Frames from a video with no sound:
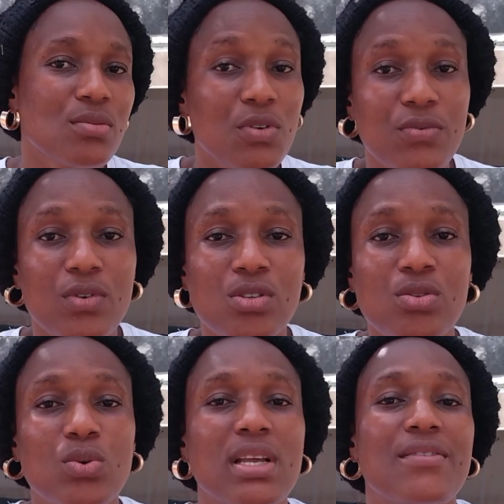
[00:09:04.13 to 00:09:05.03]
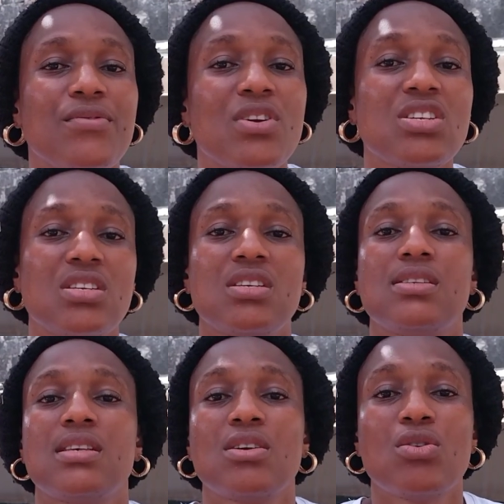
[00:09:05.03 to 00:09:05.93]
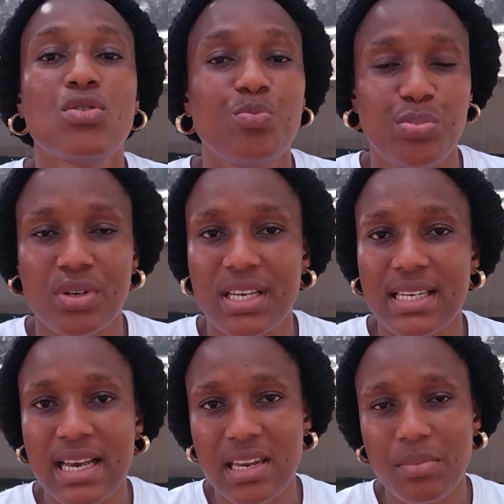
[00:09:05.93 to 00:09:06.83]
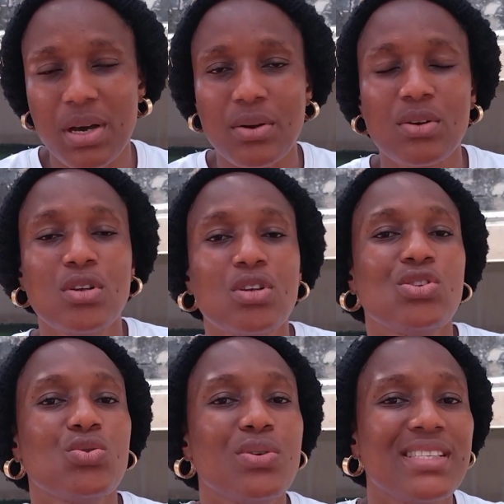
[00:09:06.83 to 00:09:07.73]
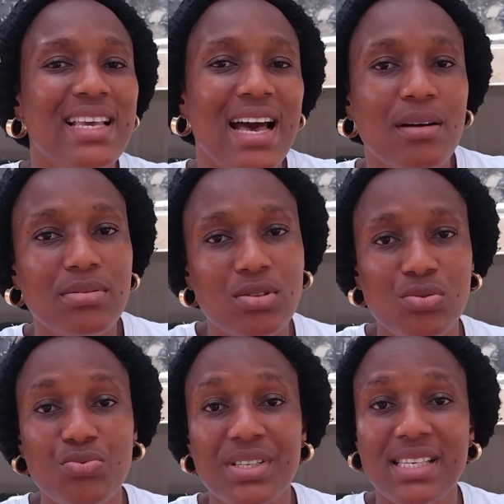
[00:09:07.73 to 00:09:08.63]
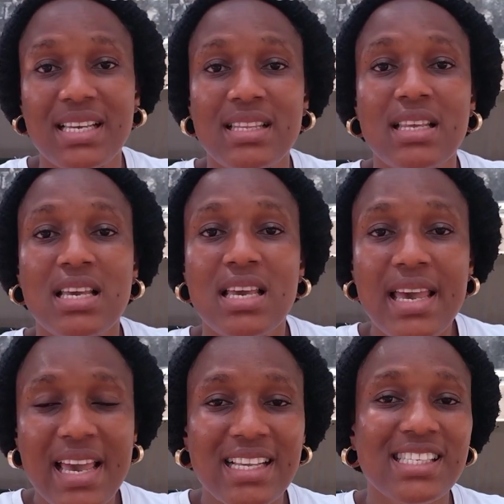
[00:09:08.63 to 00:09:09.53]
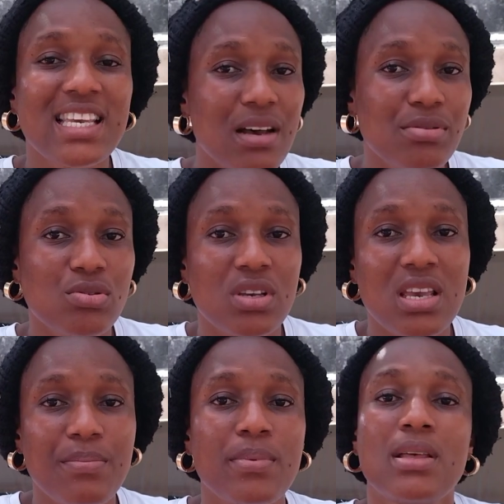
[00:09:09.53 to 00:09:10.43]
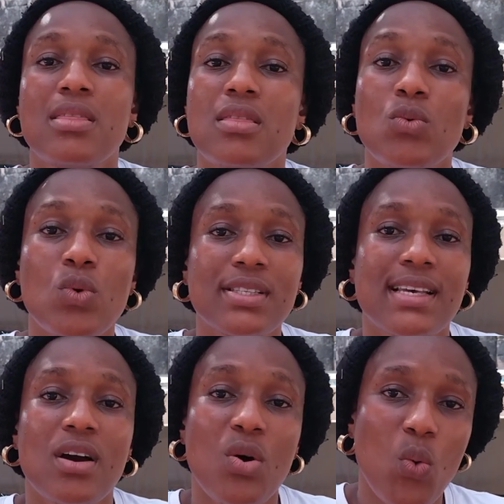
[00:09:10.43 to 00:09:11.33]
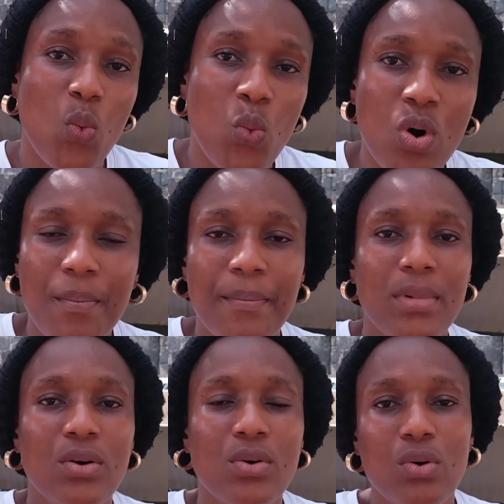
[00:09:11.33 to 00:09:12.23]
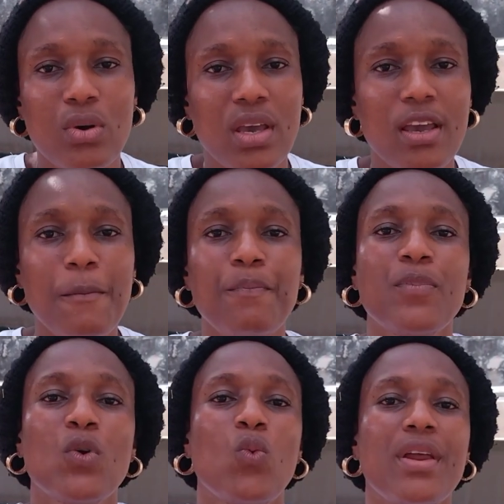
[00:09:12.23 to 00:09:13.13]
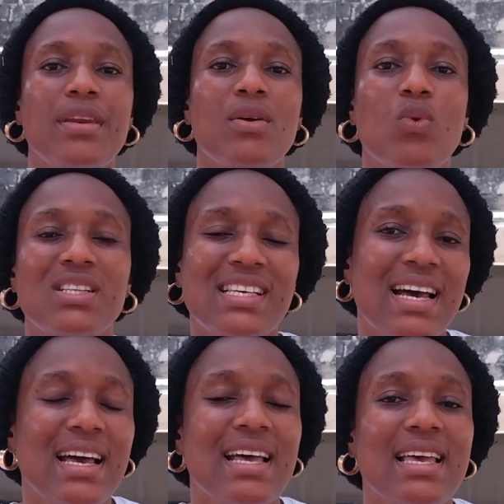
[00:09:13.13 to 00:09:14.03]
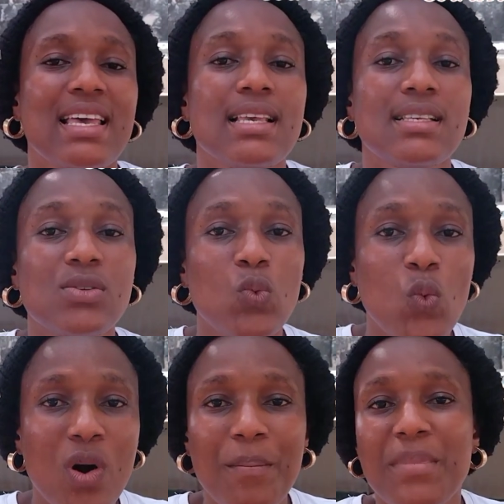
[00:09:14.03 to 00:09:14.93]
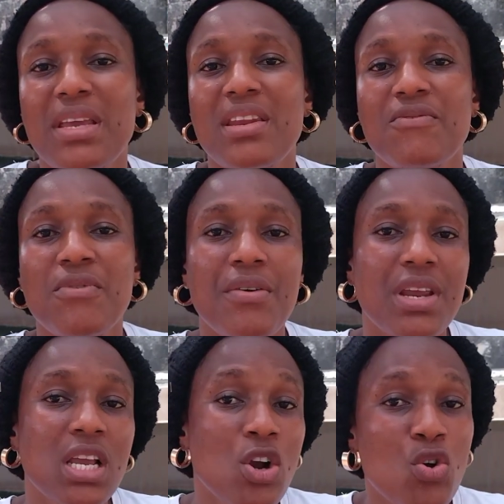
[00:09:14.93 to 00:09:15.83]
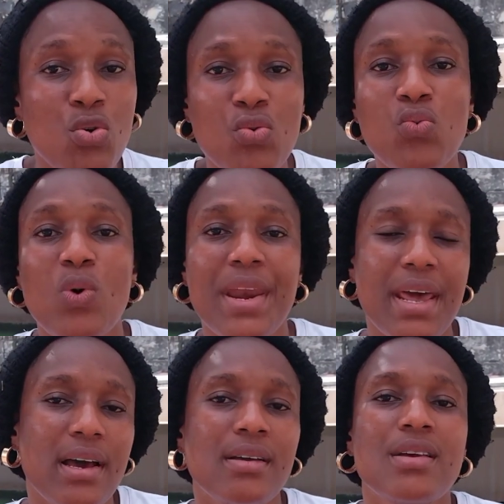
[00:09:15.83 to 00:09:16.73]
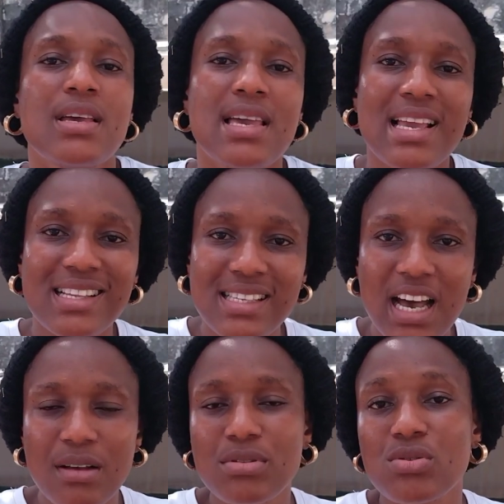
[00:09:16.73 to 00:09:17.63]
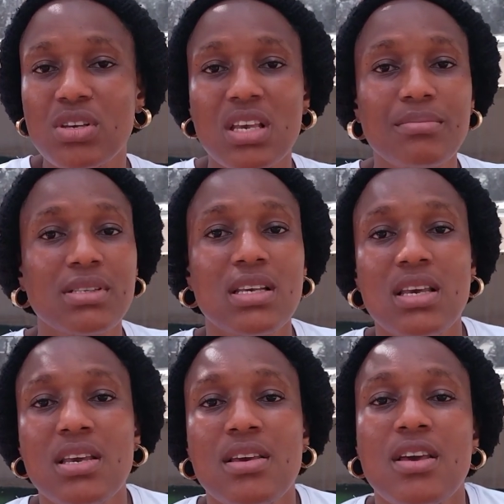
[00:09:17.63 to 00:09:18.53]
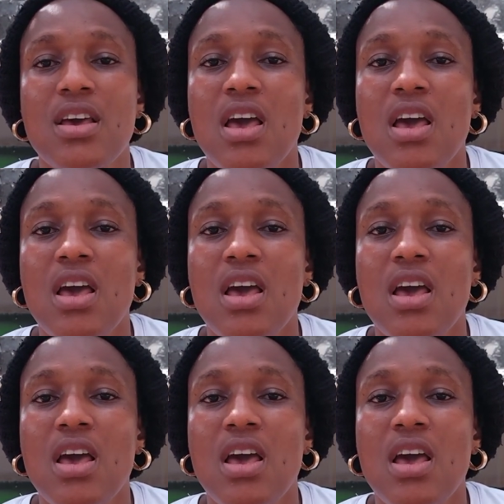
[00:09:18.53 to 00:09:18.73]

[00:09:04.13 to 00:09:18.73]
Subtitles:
some of us know that fish is a cold-blooded animal, so it helps to retain heat. It helps to keep the water warm, okay? When the water is warm in a very cool weather, it helps to keep the